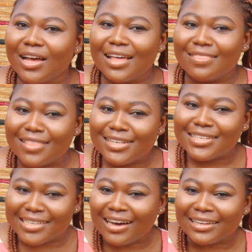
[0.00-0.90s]

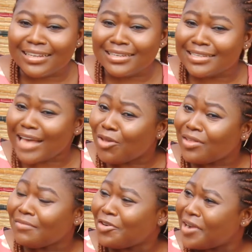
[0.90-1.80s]
this young ladies out
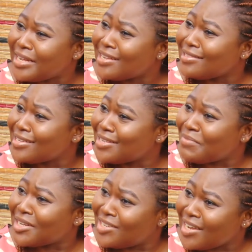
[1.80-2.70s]
there creating this
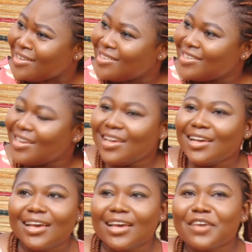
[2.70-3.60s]
much change.
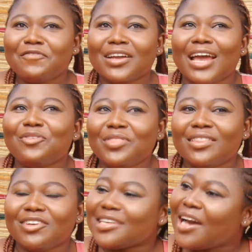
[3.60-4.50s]
In fact, I don't think
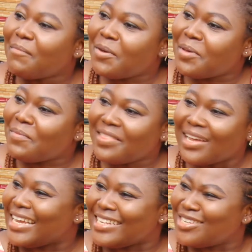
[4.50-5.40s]
there's a CAMA member
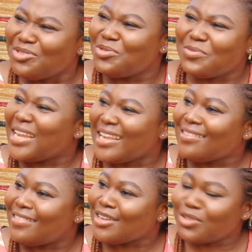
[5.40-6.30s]
that isn't doing
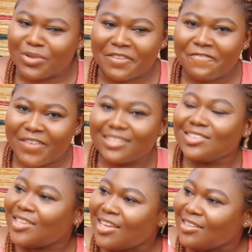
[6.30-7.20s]
anything to
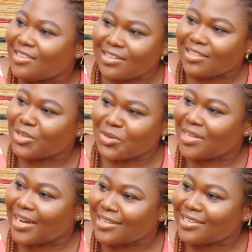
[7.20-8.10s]
effect change in the
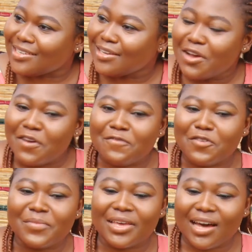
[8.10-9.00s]
society. Mm-hmm.
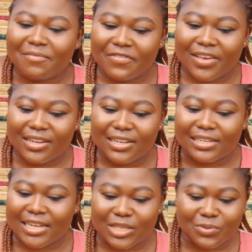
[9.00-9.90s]
For me, CAMFED
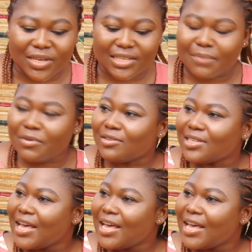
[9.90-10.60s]
Network is about